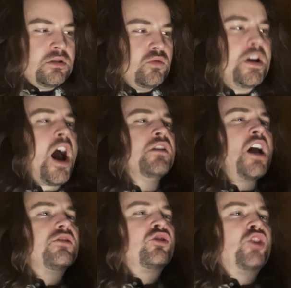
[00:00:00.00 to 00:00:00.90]
We are
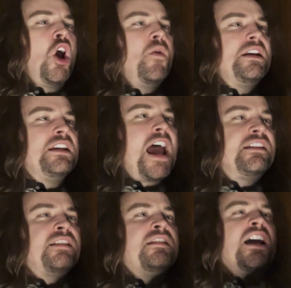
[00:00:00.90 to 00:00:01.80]
not so
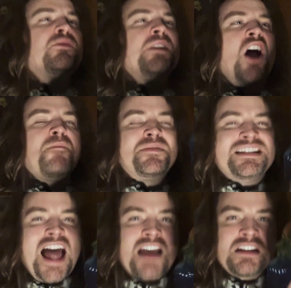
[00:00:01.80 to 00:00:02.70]
enlightened as we are
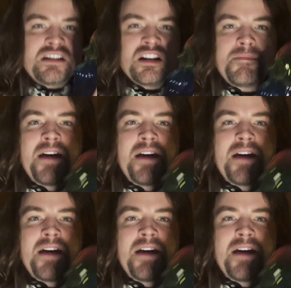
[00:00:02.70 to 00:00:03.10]
blinded